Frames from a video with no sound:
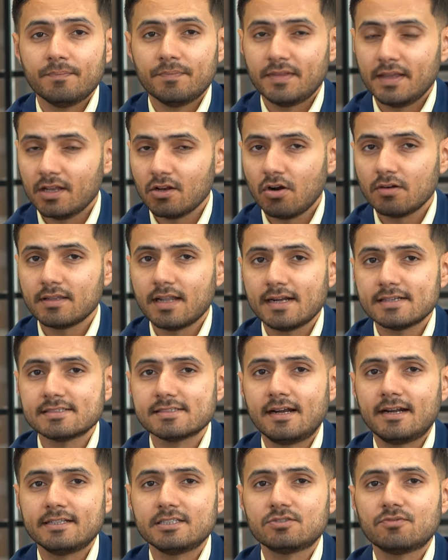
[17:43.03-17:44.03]
they are not that
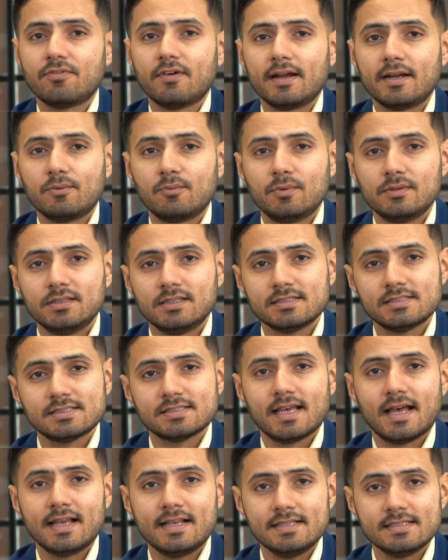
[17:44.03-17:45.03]
satisfied with the
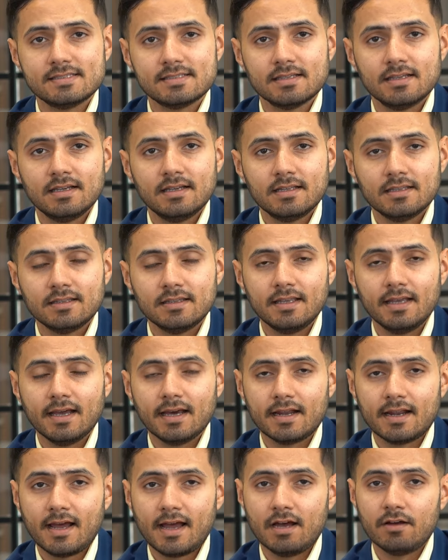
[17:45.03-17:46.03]
size they
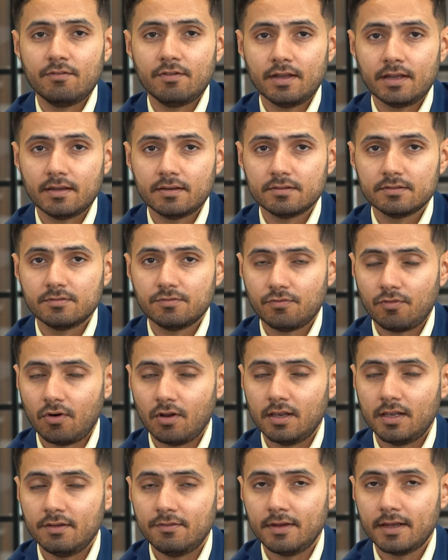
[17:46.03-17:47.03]
are having
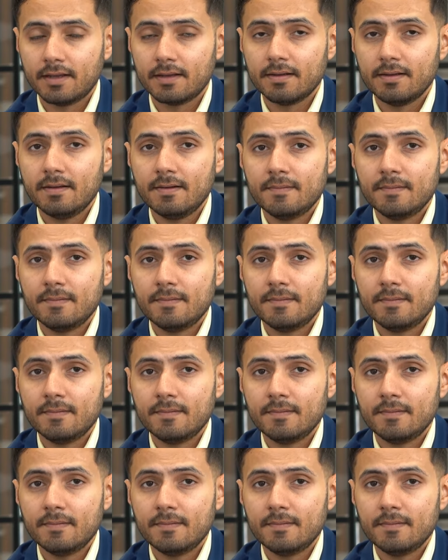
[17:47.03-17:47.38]
for living,